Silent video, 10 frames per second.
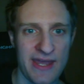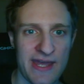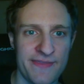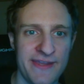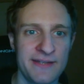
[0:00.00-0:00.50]

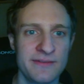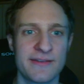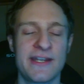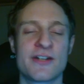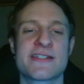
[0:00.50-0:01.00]
And then
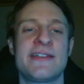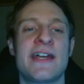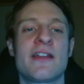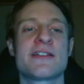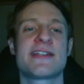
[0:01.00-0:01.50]
there's
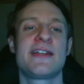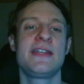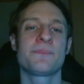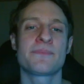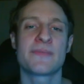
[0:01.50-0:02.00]
another
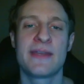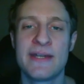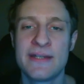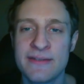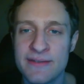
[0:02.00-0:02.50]
study,
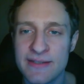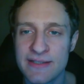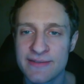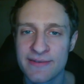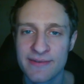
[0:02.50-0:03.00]
and
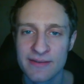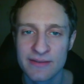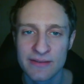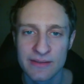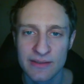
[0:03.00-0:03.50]
it's
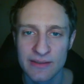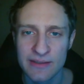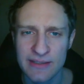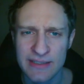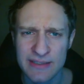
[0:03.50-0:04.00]

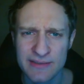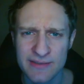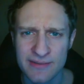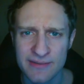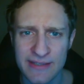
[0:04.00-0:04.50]

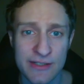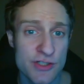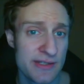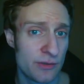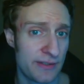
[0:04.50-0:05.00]

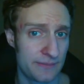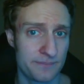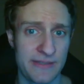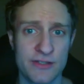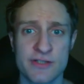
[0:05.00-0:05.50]

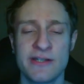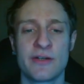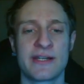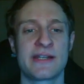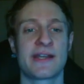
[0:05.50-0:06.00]

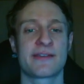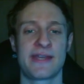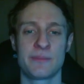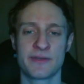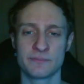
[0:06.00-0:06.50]
engineering
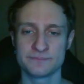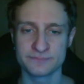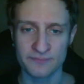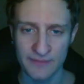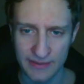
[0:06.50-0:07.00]
exams,
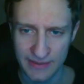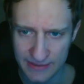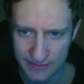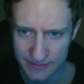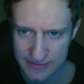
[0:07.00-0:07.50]

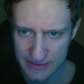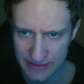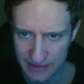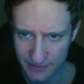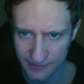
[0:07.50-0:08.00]
and
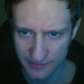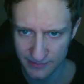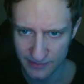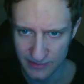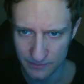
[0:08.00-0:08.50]
it is
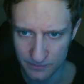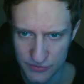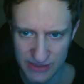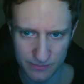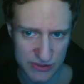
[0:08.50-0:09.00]

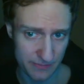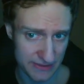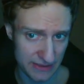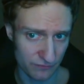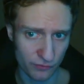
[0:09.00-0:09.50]

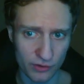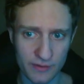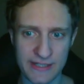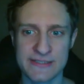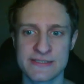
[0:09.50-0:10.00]

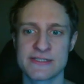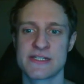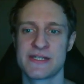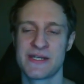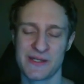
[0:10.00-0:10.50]
GPT-4 and
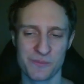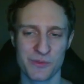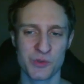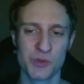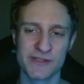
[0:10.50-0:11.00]

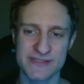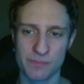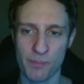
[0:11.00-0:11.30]
Google's